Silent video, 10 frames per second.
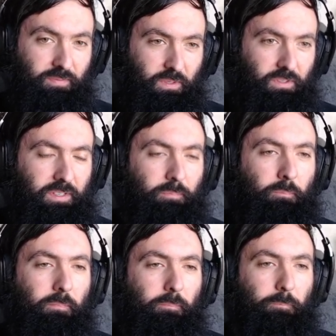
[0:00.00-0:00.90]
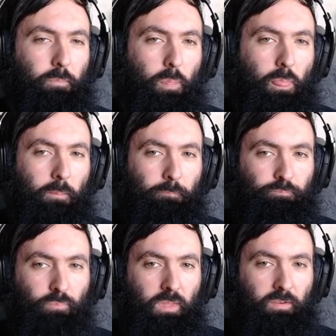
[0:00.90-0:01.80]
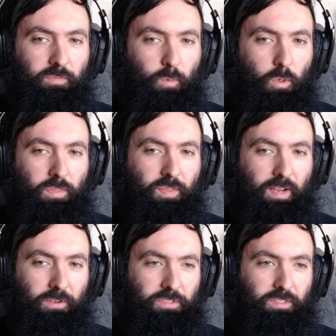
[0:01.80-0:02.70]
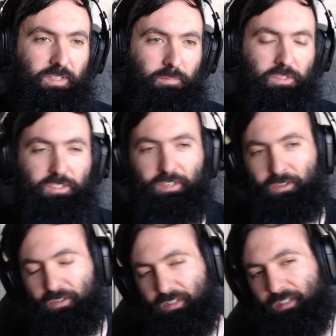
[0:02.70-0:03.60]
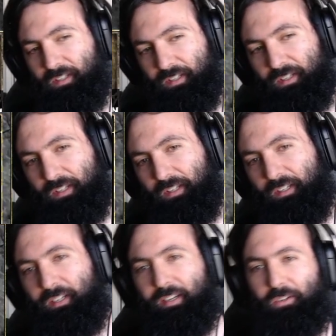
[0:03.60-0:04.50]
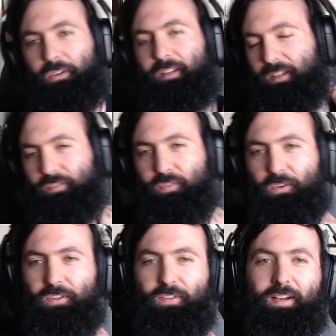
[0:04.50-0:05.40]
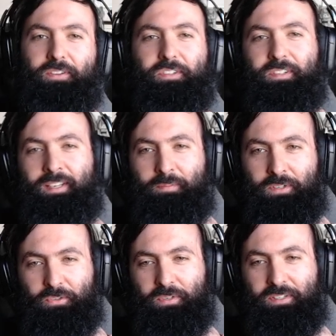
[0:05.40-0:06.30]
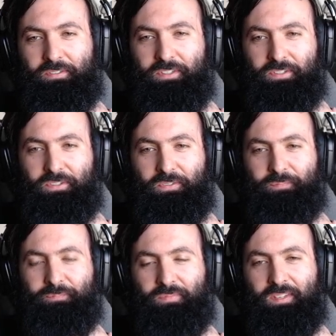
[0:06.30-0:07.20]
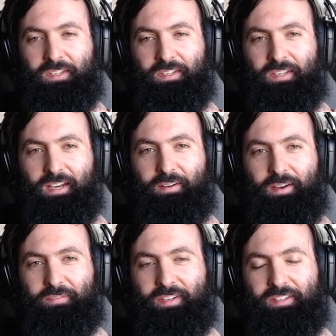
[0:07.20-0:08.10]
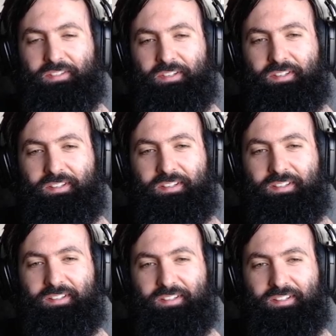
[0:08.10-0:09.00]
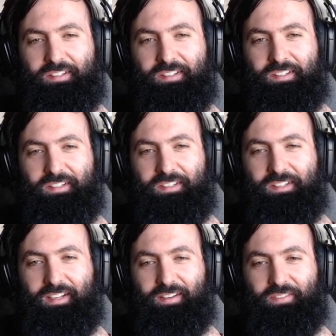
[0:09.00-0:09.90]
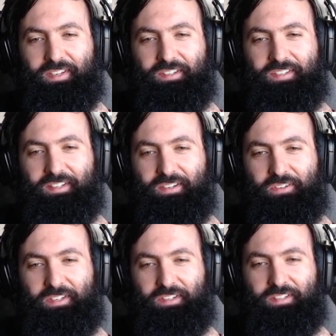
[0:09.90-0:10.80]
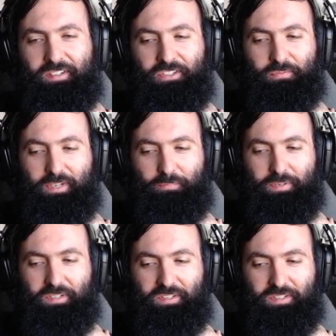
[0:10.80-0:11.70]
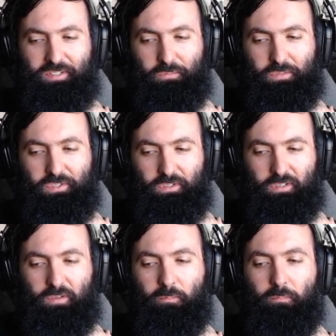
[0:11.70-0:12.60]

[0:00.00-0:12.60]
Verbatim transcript: Really? 4,000 damage. So, in order to get 4,000 damage, what do you do? I I'm guessing... I'm guessing I would need to use my P-coms, huh?